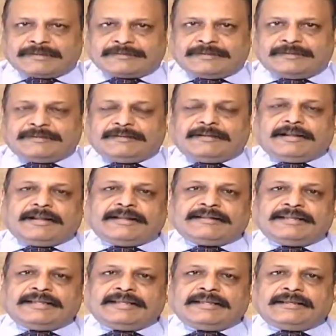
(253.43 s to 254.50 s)
steady,
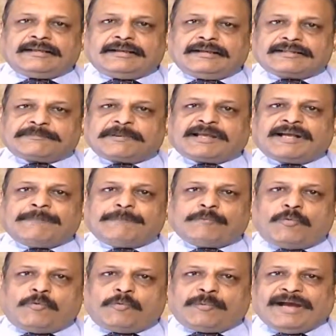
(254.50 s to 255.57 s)
the it's become
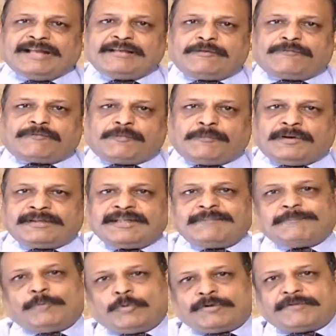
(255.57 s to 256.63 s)
more value for money,
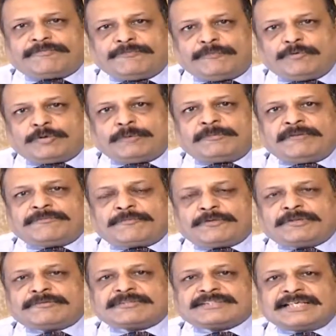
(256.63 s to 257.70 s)
more affordable for
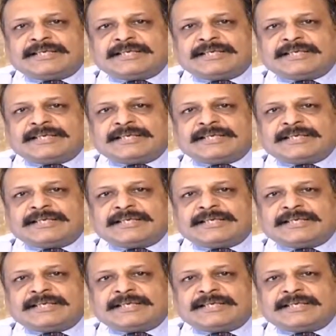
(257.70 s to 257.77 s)
the